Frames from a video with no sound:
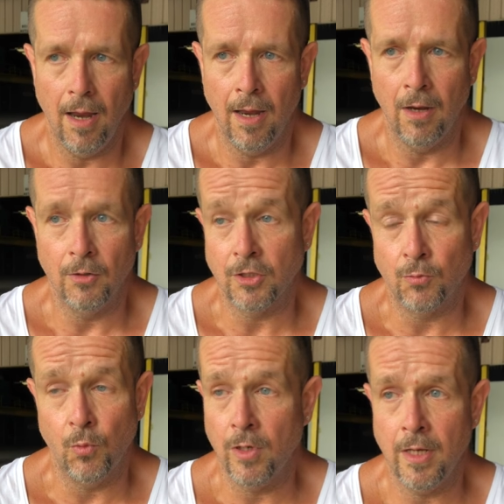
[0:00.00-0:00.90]
And it was
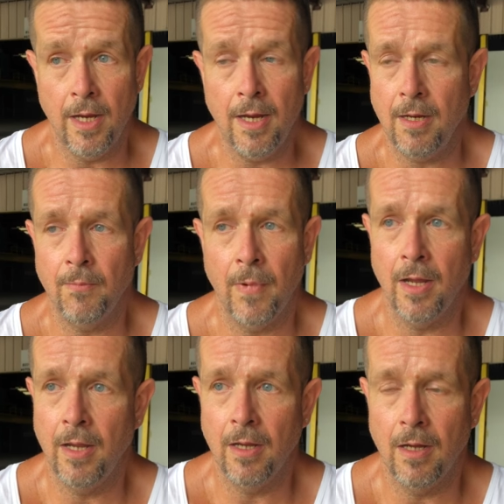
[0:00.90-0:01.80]
just one day,
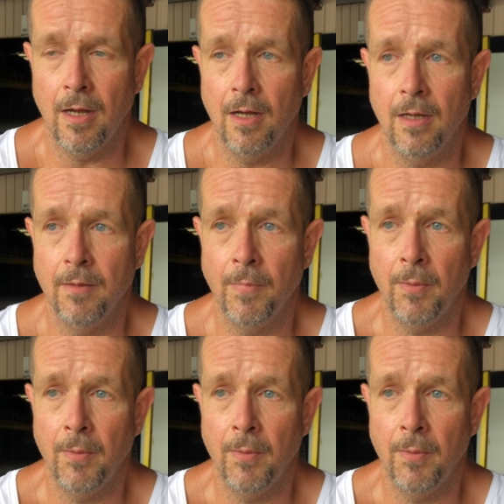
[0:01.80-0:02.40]
my uh,